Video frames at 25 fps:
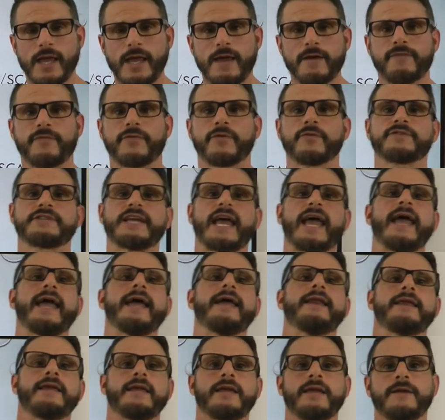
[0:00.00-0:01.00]
if there's
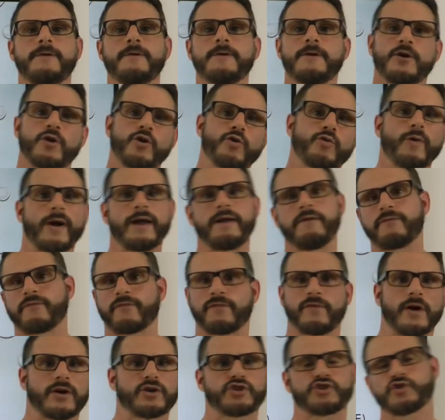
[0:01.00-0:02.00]
any great
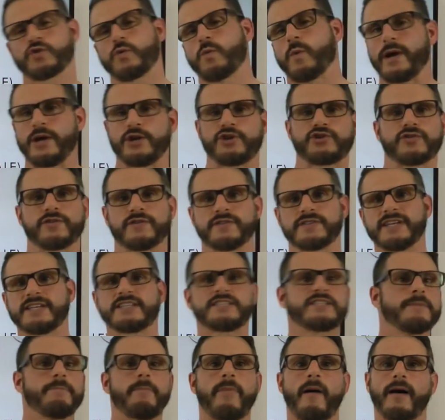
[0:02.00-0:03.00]
fluctuations.
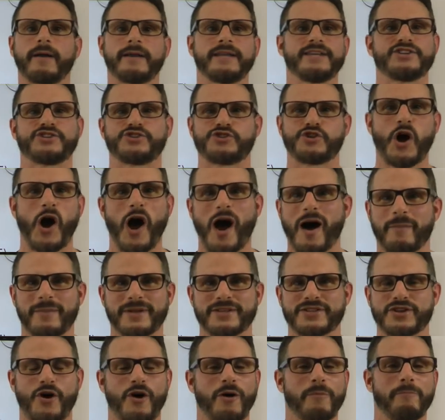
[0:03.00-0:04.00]
It's the body's job.
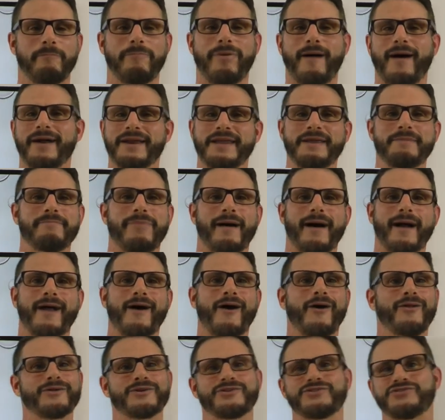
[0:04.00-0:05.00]
It's called body
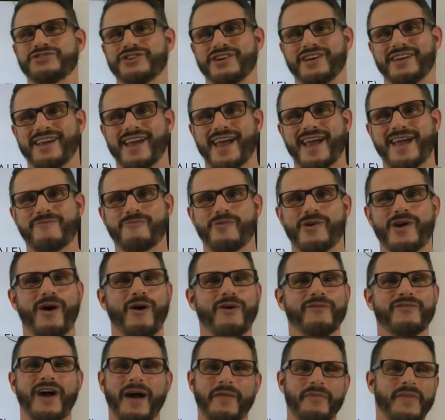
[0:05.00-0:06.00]
biology, and we
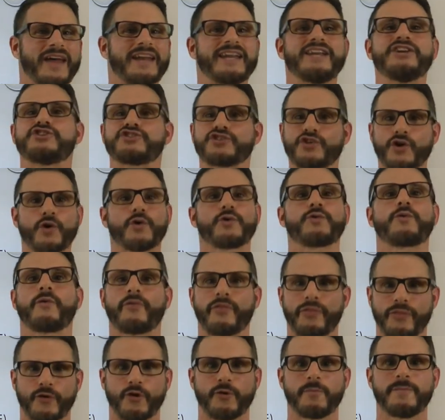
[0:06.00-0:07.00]
all got that internal
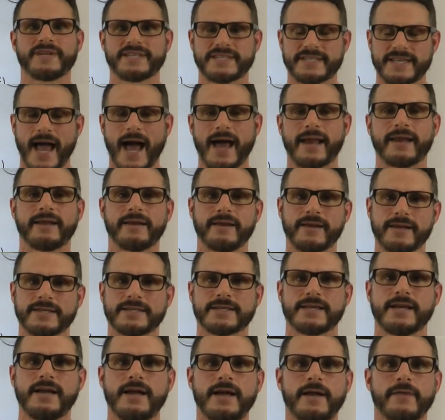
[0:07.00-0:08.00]
thermostat in
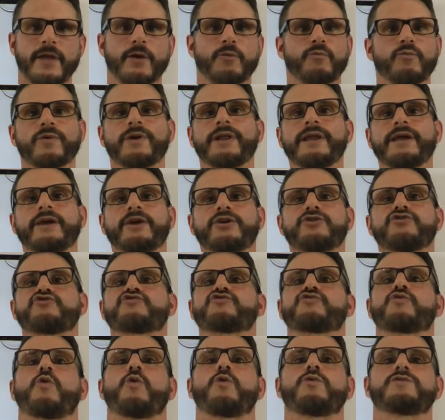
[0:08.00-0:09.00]
us that really
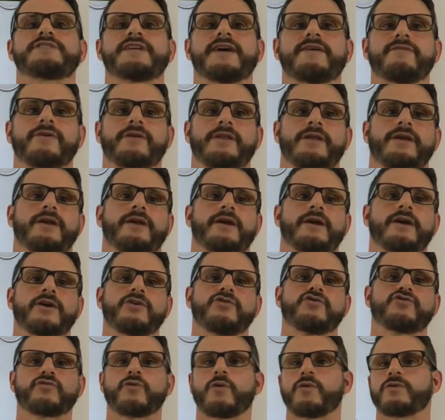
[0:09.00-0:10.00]
controls everything. It
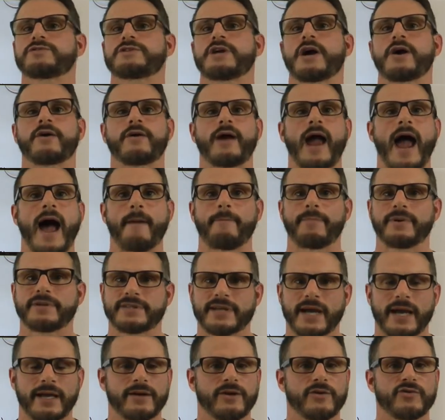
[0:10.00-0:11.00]
controls our
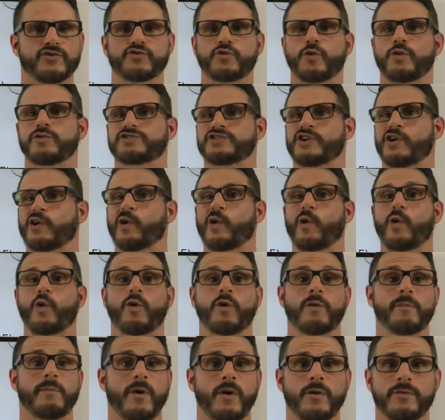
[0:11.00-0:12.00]
appetite, it controls our
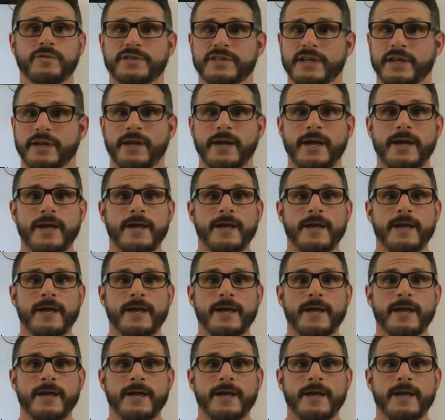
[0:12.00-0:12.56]
hormones, and